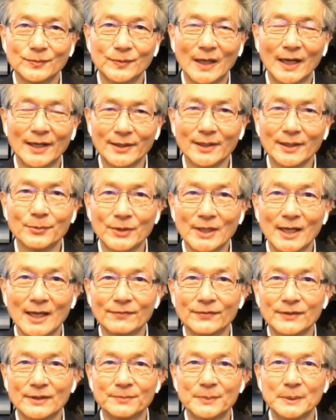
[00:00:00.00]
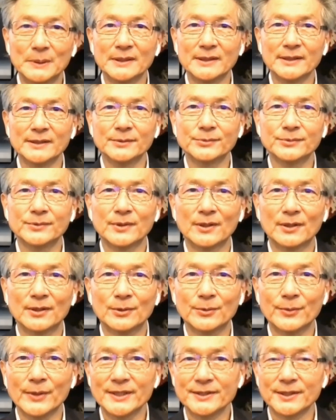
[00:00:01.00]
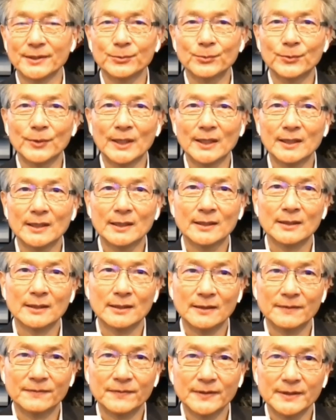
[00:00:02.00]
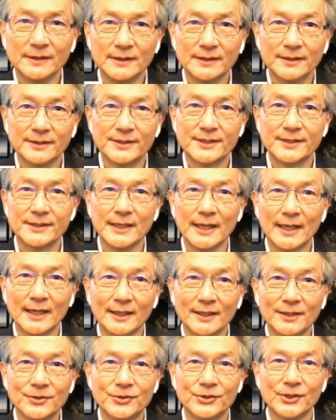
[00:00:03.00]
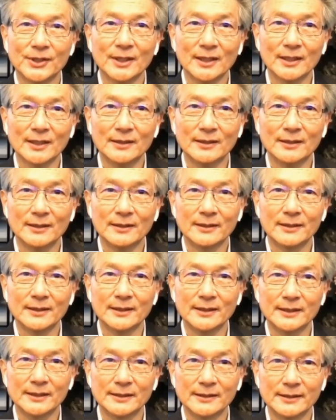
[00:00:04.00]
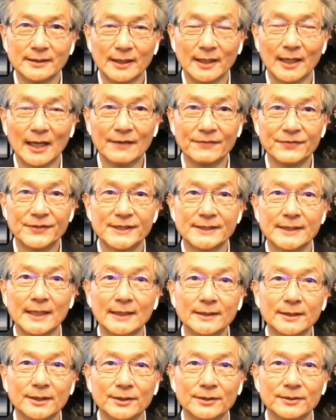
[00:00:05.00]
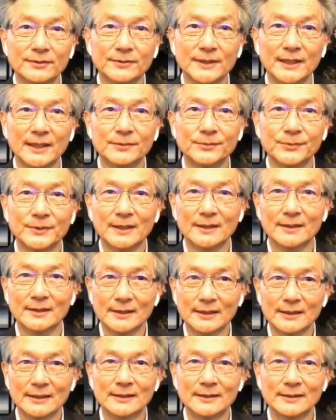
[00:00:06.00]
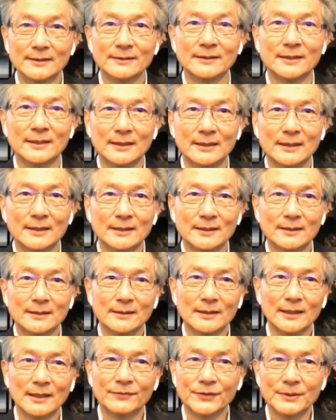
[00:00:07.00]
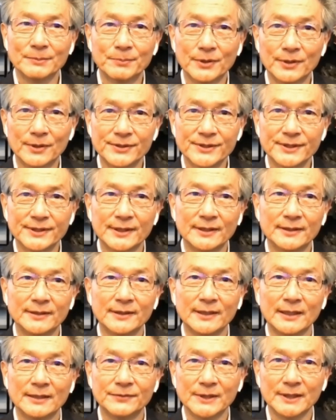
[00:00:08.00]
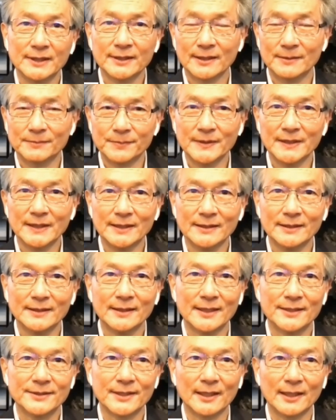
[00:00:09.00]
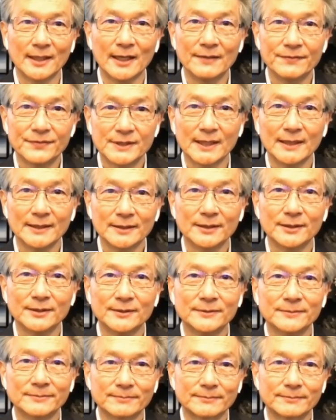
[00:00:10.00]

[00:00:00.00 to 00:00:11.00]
I think we have to be always aware of the stage in the life cycle that we are in. Every person, every company has a life cycle.